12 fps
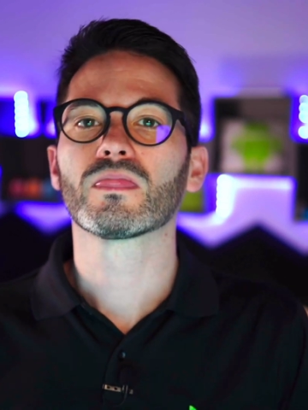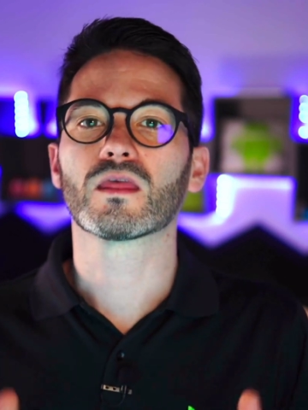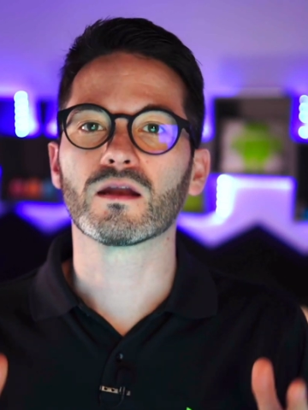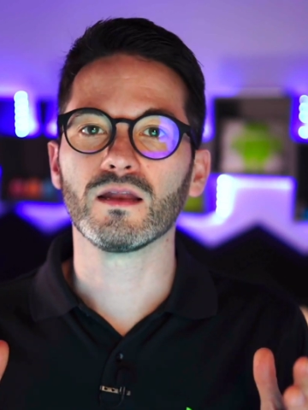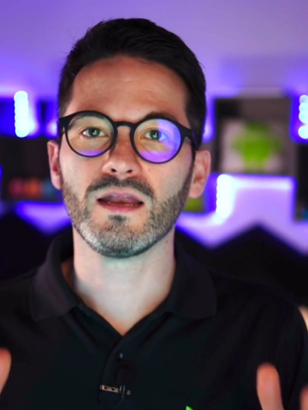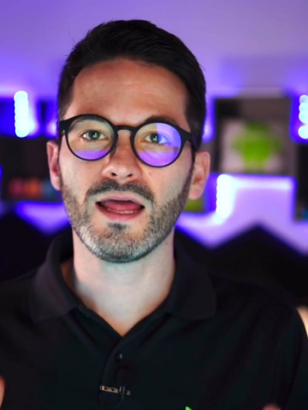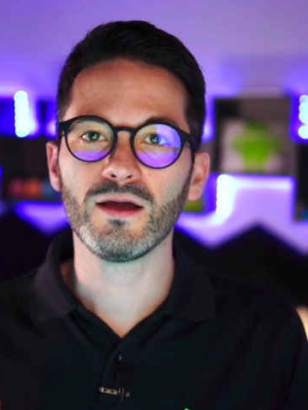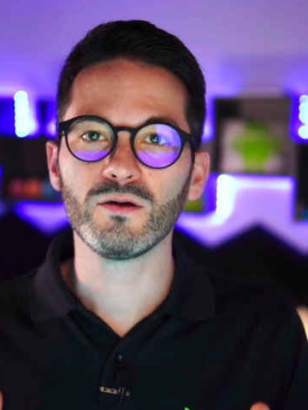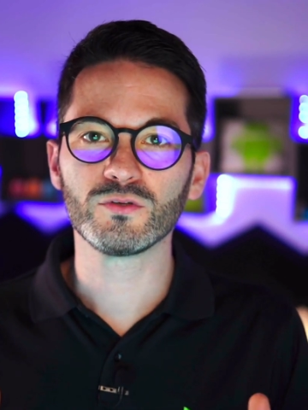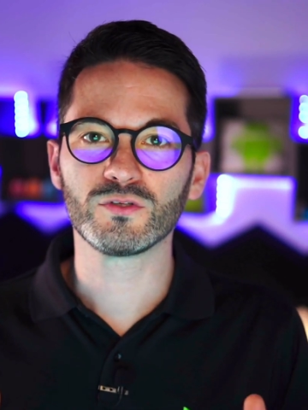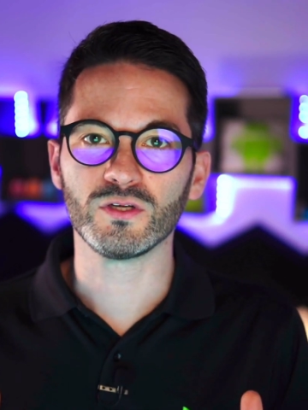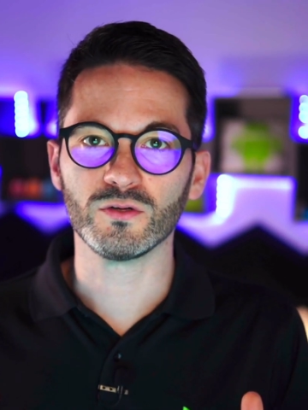that
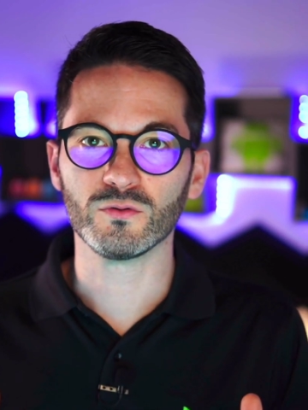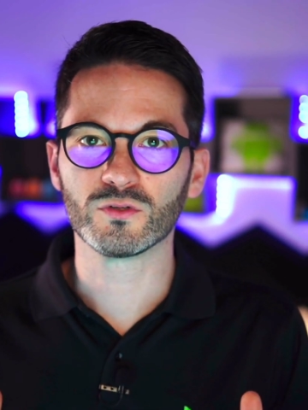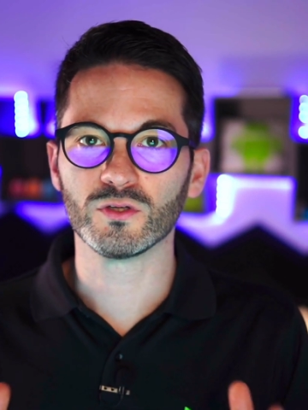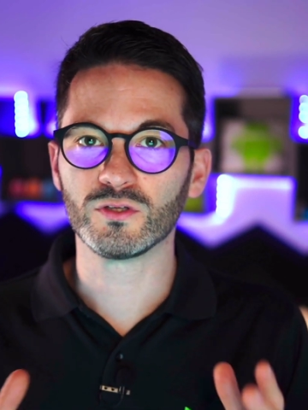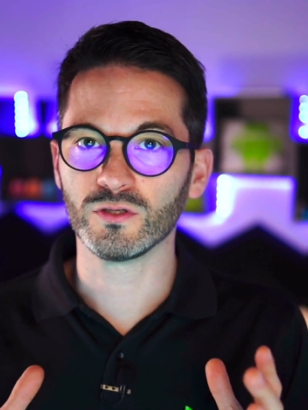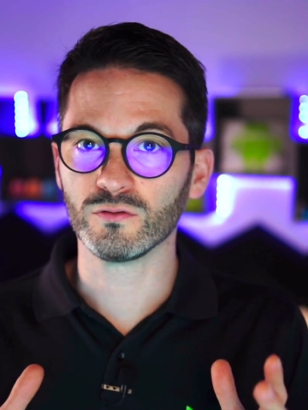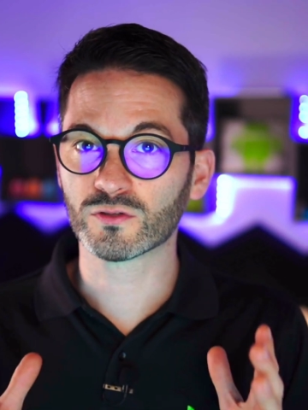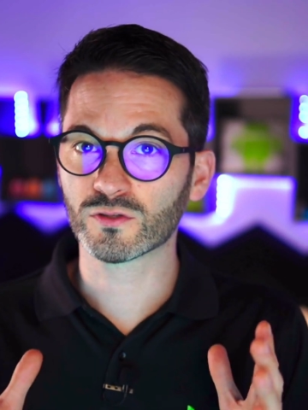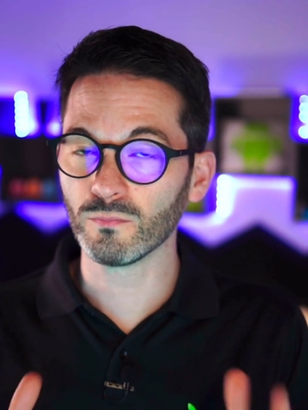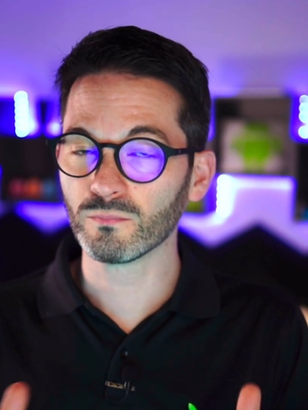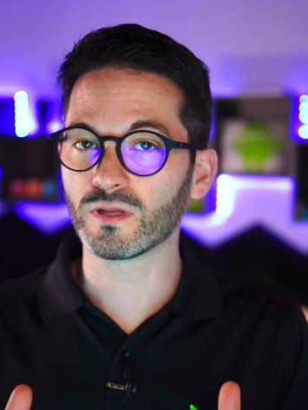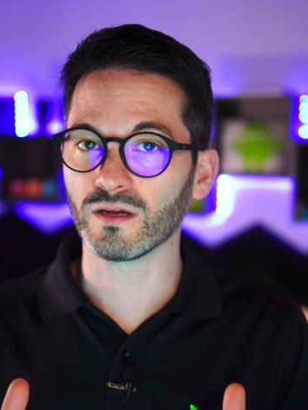allows you to do
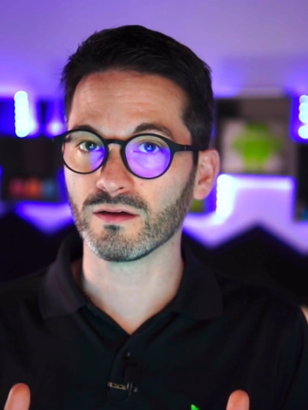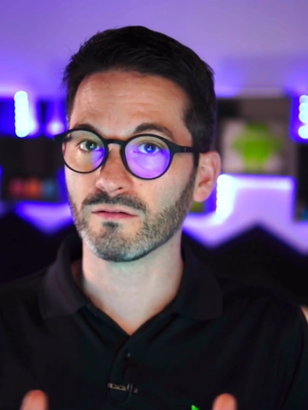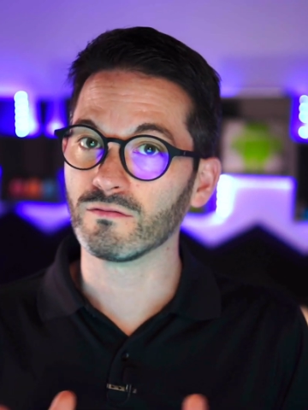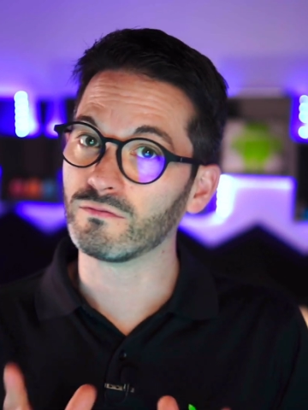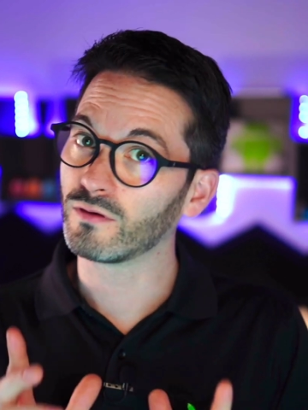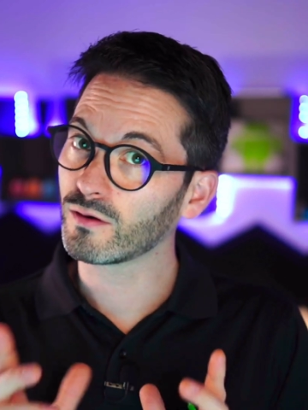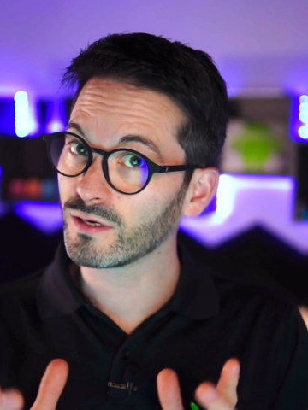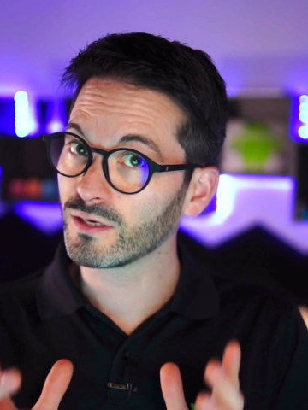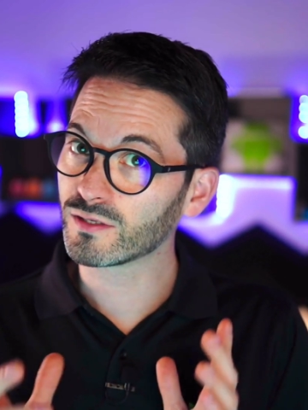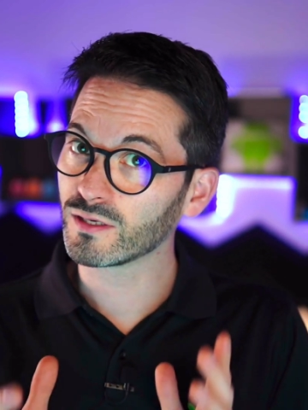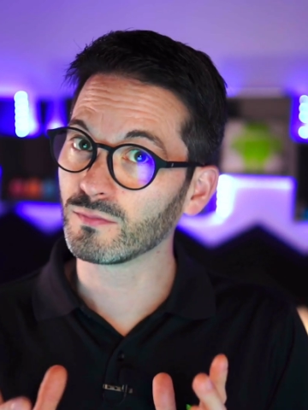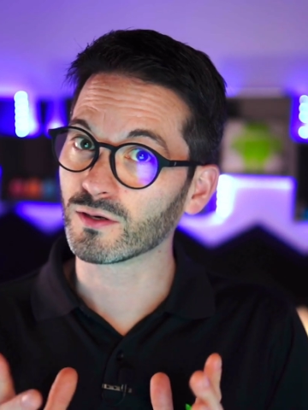something very
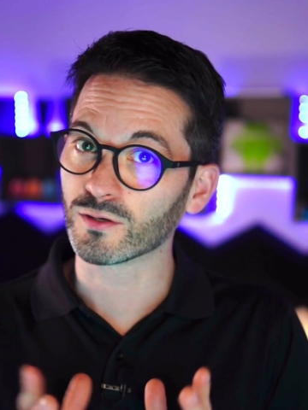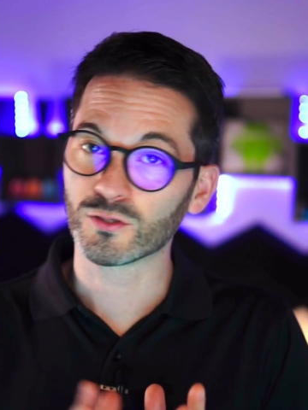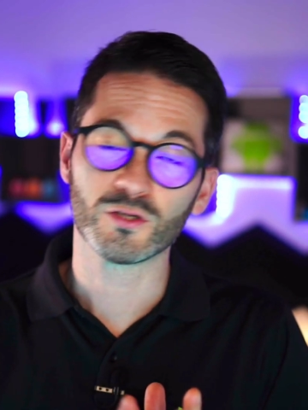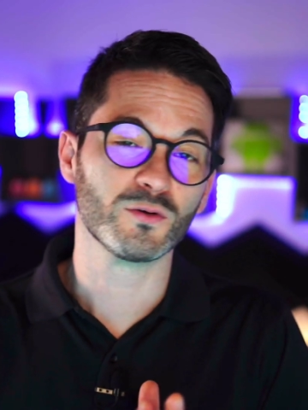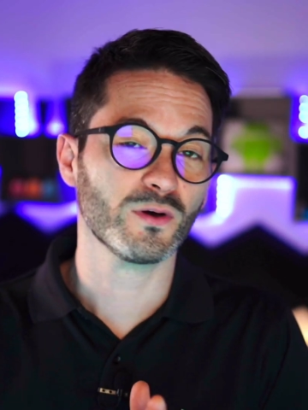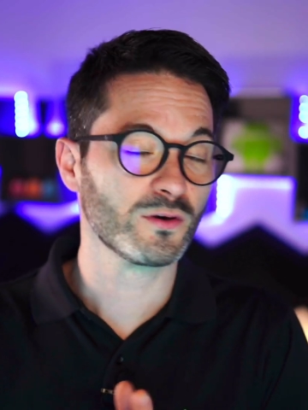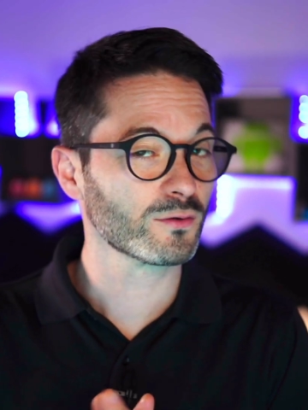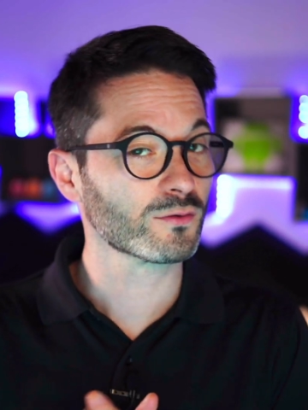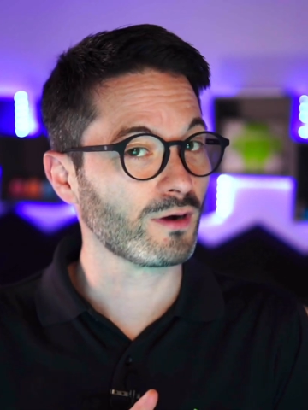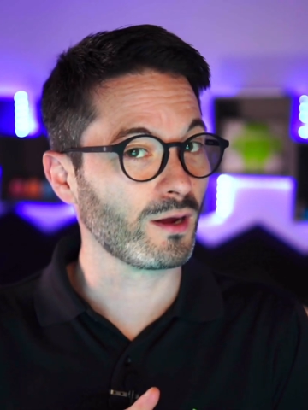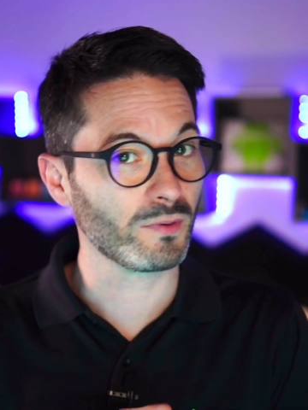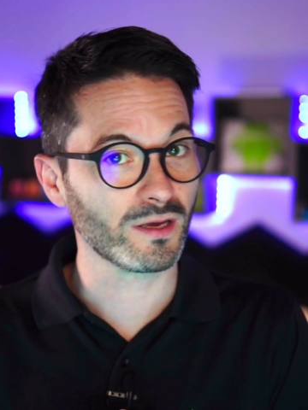similar to
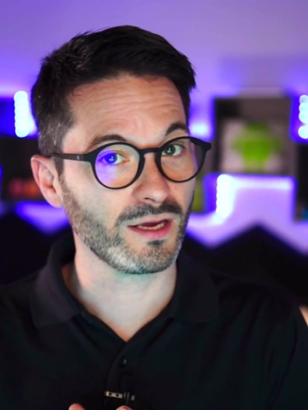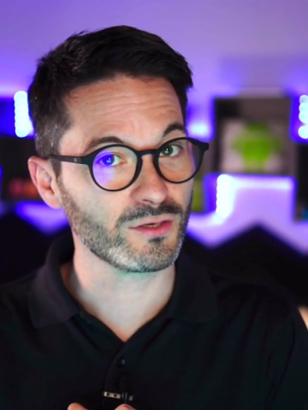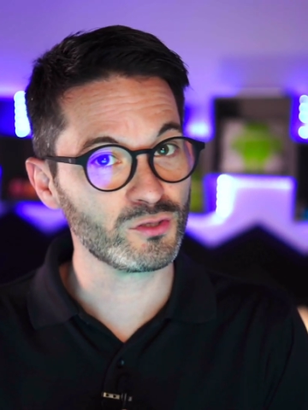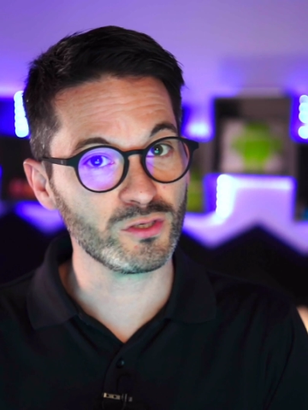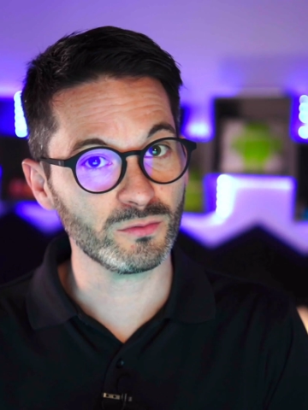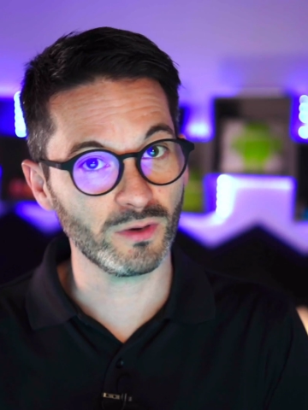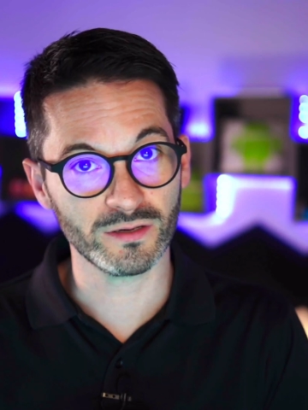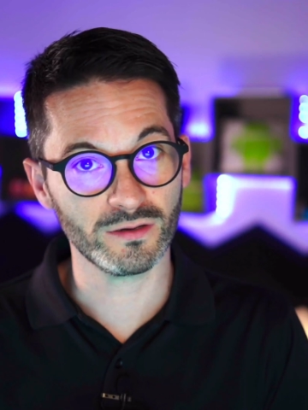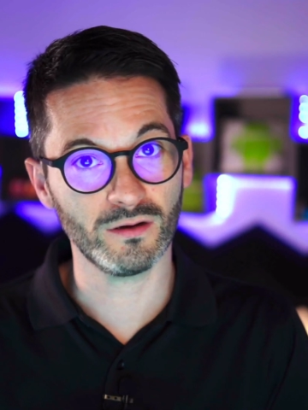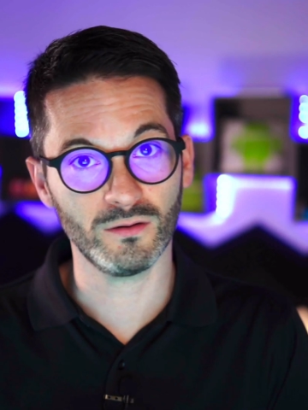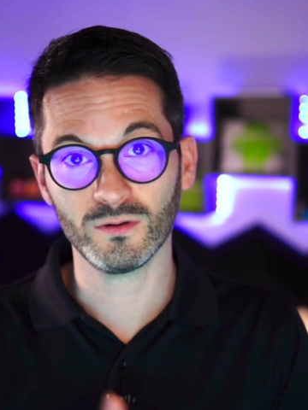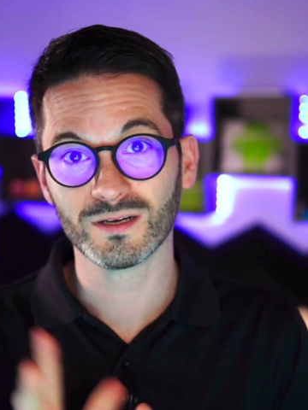another application you might
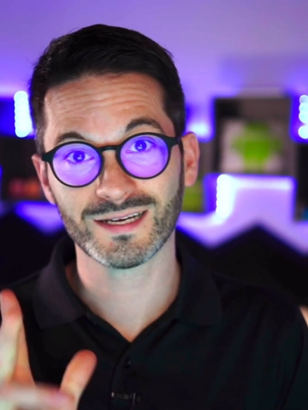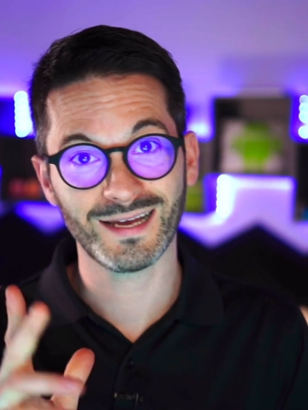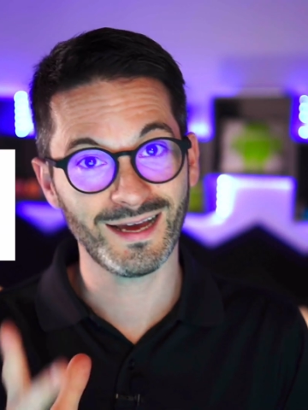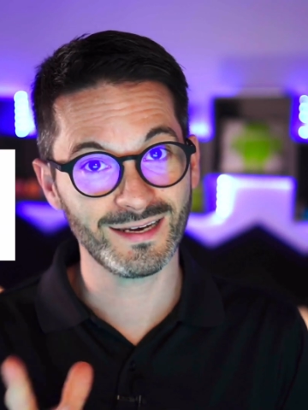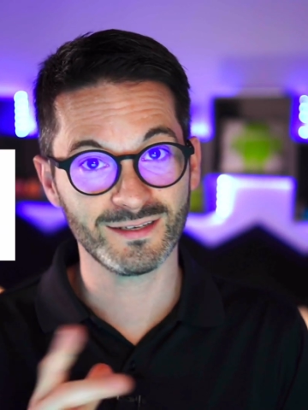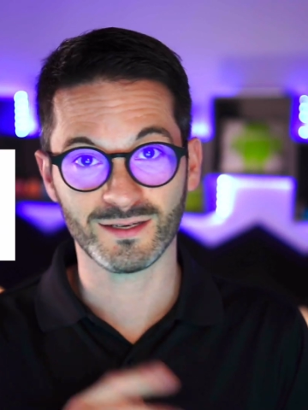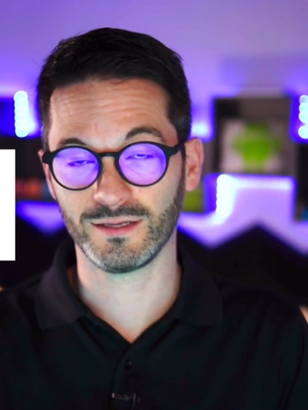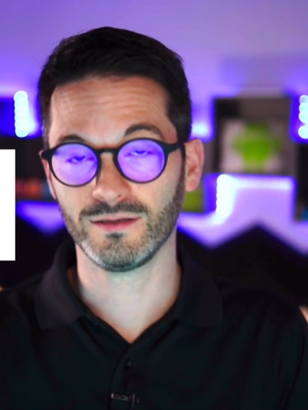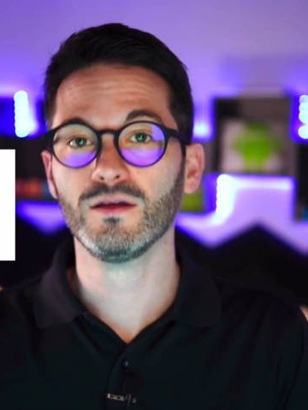know, Calendly,